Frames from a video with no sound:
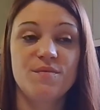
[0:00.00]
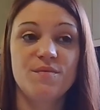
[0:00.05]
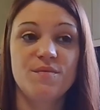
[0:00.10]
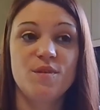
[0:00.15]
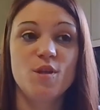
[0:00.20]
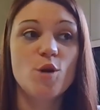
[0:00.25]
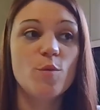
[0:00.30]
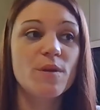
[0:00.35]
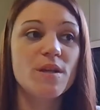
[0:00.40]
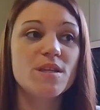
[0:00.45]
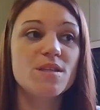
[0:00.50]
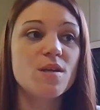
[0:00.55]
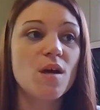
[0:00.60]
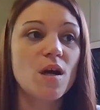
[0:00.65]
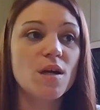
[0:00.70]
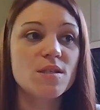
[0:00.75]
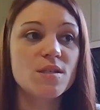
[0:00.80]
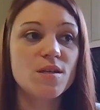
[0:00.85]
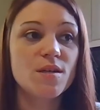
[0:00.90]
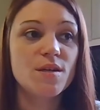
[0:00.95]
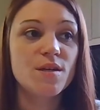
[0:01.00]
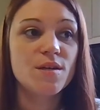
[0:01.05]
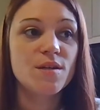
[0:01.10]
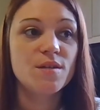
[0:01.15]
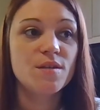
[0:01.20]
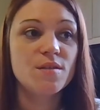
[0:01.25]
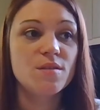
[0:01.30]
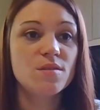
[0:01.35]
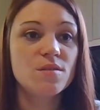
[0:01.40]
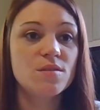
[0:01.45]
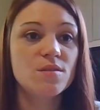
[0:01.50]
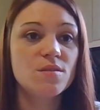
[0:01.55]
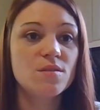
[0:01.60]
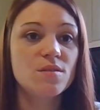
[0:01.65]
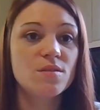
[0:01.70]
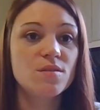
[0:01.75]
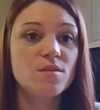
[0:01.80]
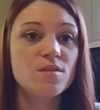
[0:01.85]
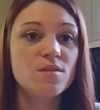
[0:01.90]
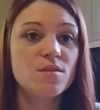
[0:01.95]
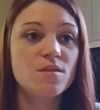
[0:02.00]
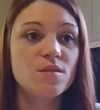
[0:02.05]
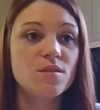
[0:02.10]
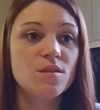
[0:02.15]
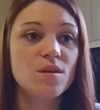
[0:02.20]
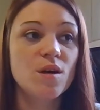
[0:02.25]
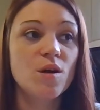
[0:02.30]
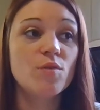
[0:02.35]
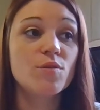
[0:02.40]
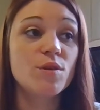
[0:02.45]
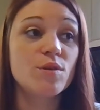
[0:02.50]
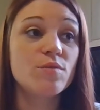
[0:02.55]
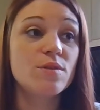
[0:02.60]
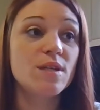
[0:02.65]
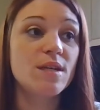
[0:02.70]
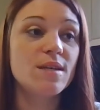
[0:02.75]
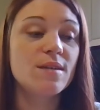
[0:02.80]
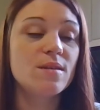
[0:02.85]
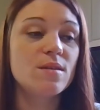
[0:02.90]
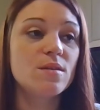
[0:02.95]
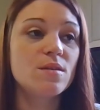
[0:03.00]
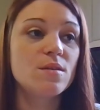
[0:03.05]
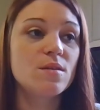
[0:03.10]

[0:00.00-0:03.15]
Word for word: Nobody talked to her? Oh, you did?